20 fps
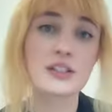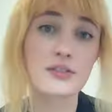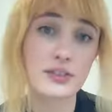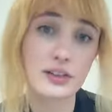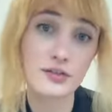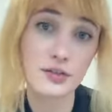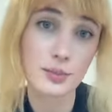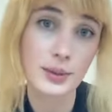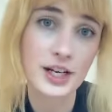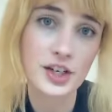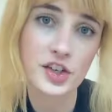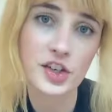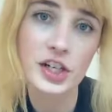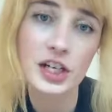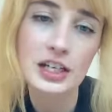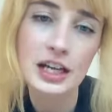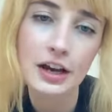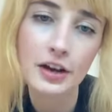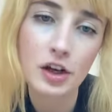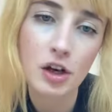of information to
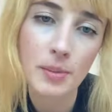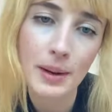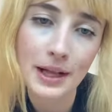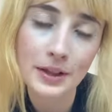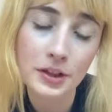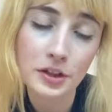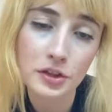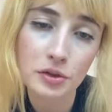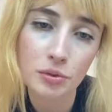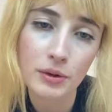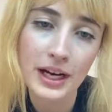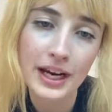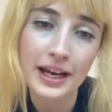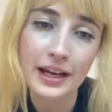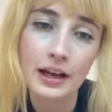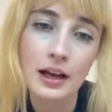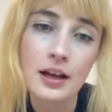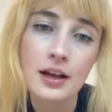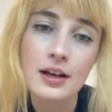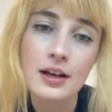tell you about this ring